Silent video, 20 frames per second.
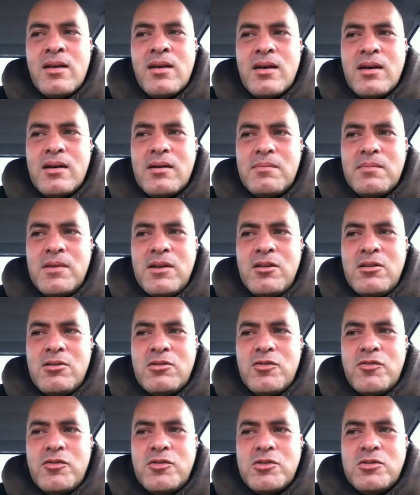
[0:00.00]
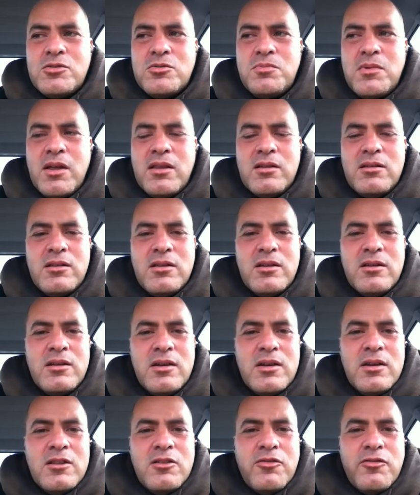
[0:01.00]
smelling the
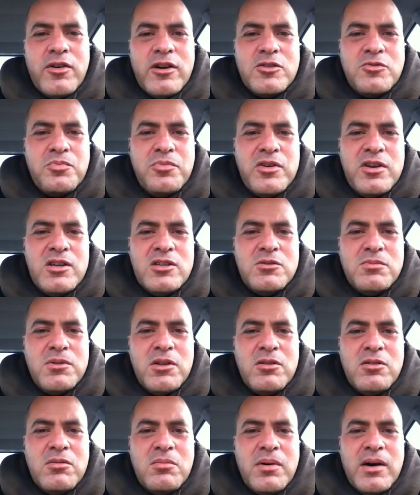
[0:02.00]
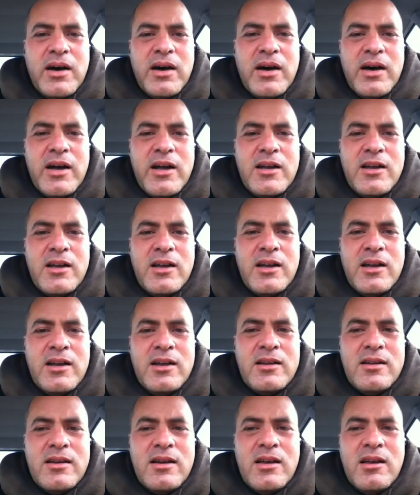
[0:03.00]
fresh breeze blowing by,
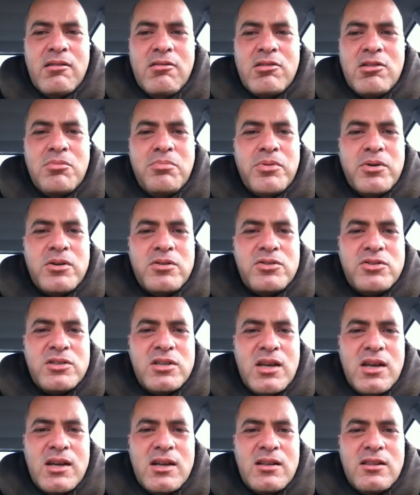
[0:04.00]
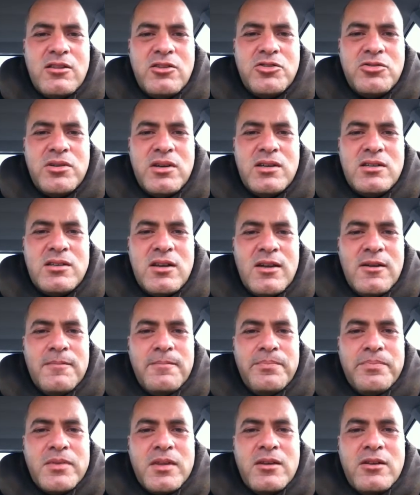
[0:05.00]
and hearing the birds singing in the trees.
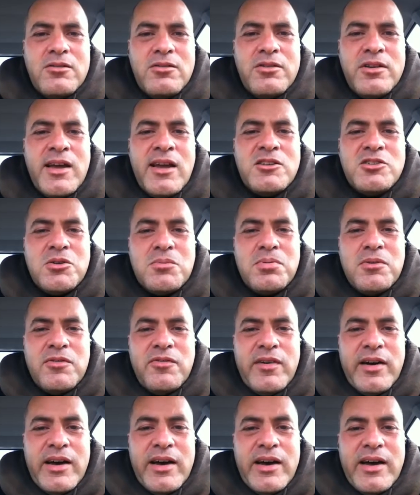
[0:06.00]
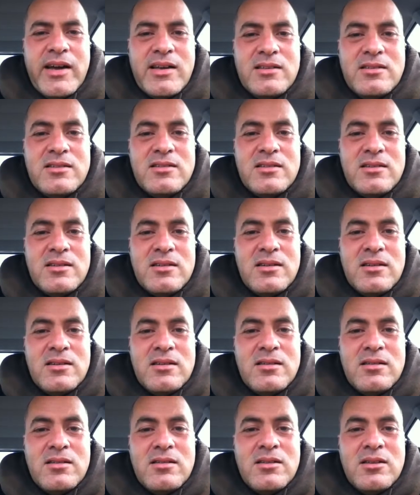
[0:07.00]
Nature provides
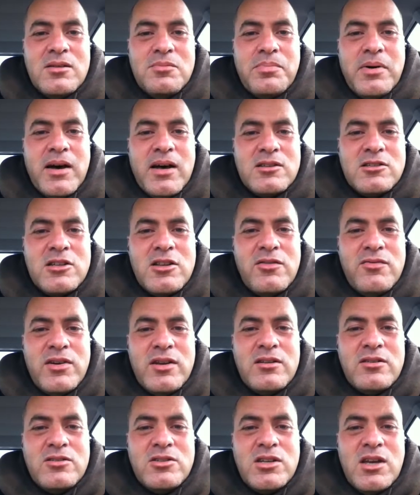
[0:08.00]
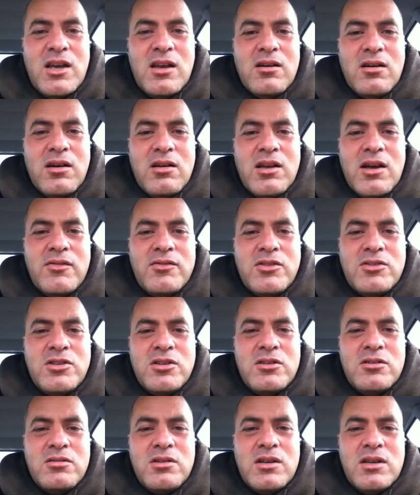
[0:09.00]
the positive energy. All you have to
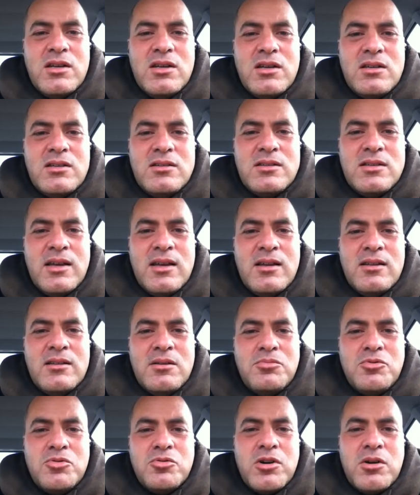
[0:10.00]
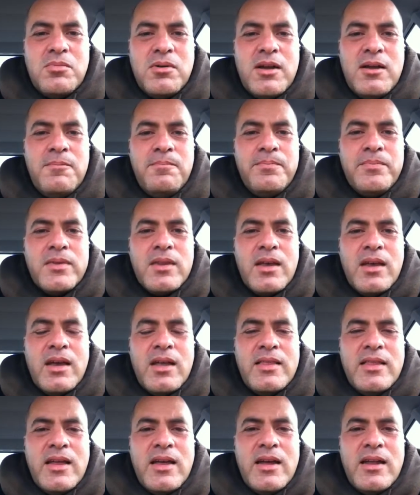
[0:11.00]
do is sit and absorb it.
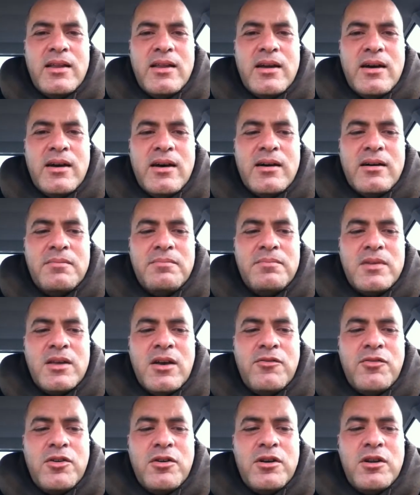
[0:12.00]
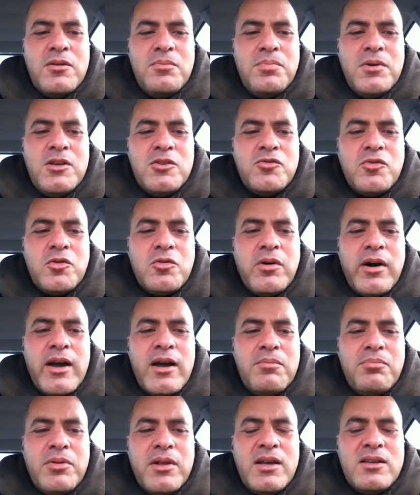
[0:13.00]
And then if you're in a peaceful,
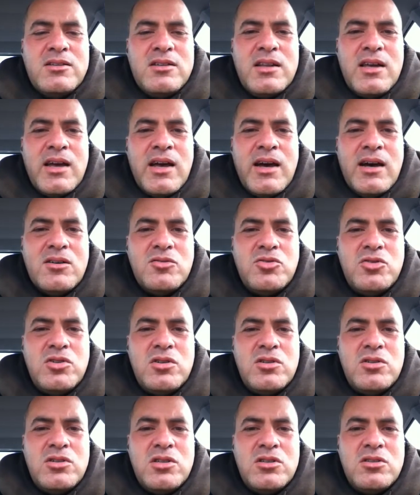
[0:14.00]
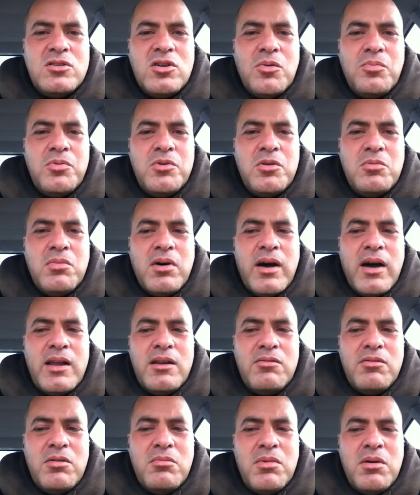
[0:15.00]
quiet place in a house, you can just open your
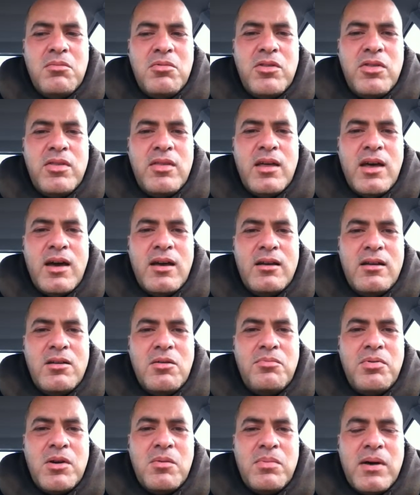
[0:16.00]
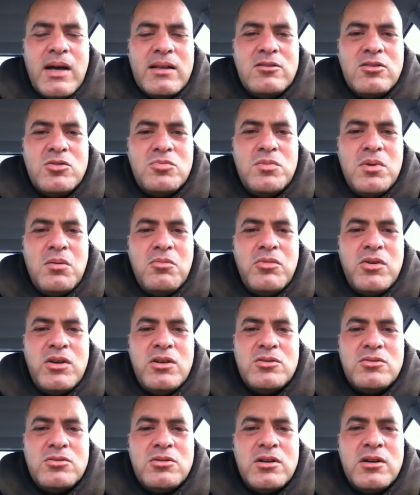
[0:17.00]
mind and remember how, bring back those
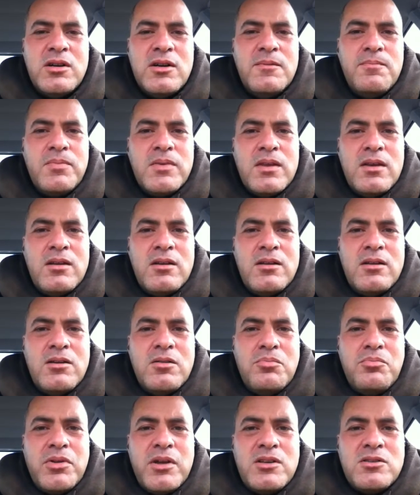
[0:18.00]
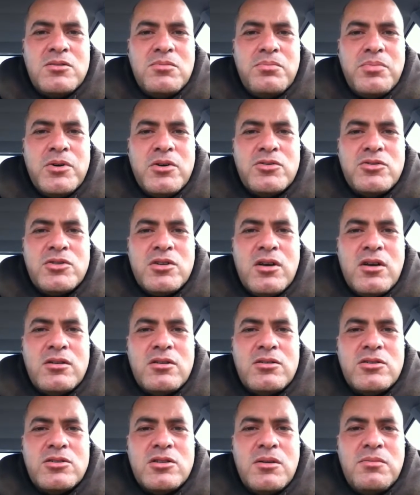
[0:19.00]
memories, or, play some bird
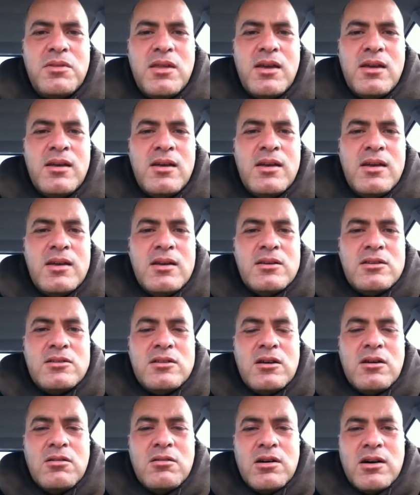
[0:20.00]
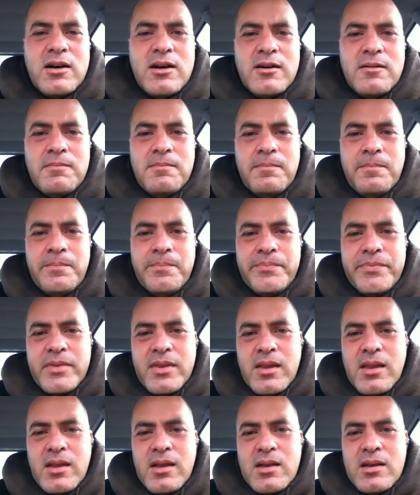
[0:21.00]
song or something. So
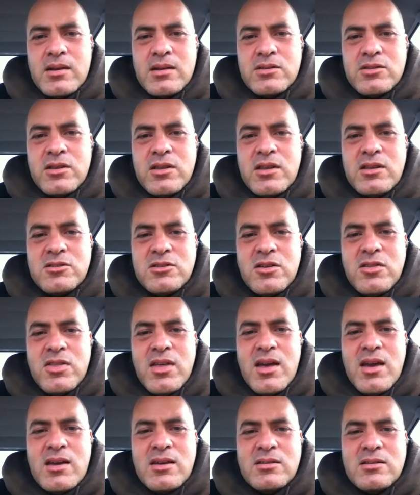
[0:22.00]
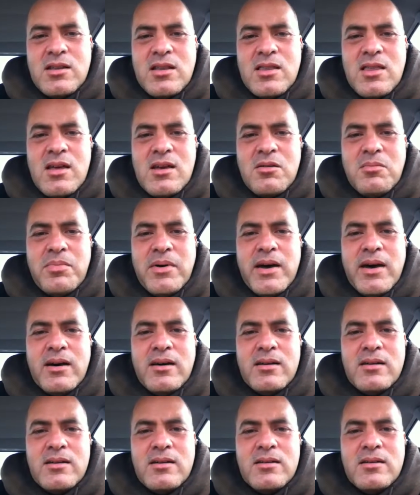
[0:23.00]
these are things to think
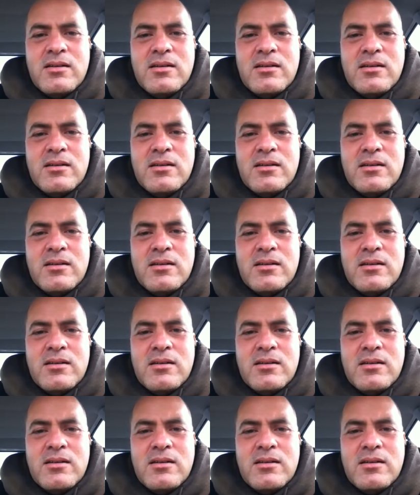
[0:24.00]
about.